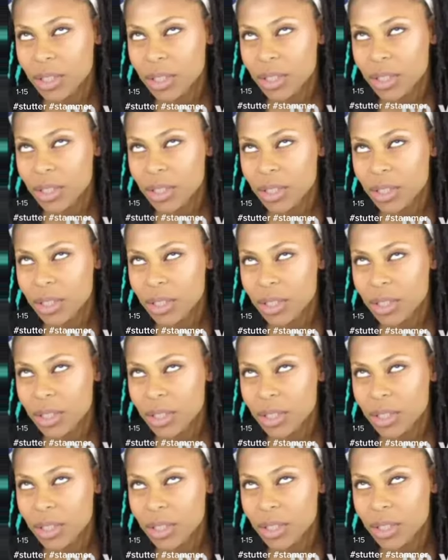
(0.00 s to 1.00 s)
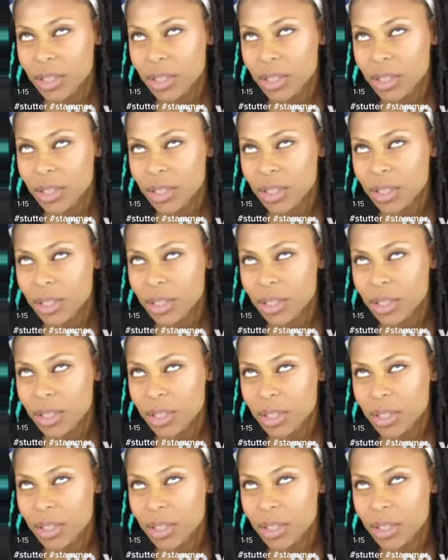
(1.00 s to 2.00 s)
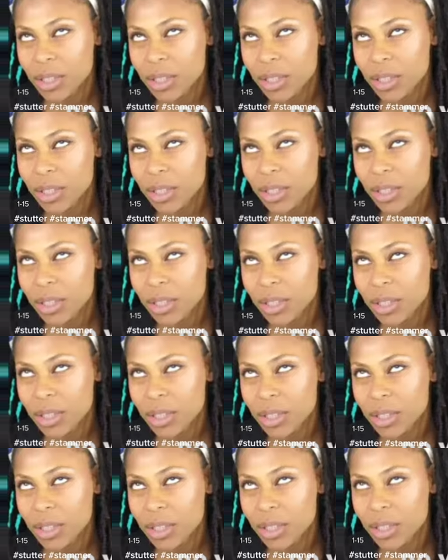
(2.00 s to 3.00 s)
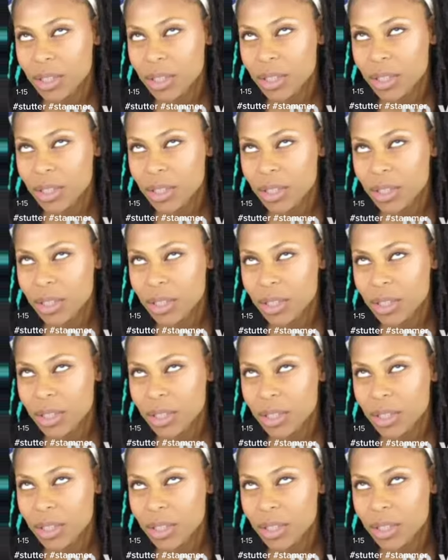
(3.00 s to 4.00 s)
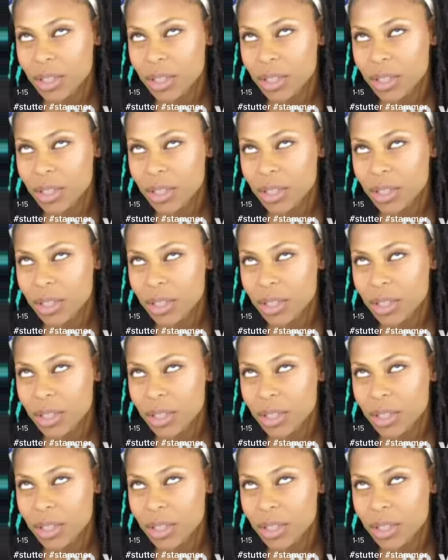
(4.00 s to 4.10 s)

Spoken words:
(silent)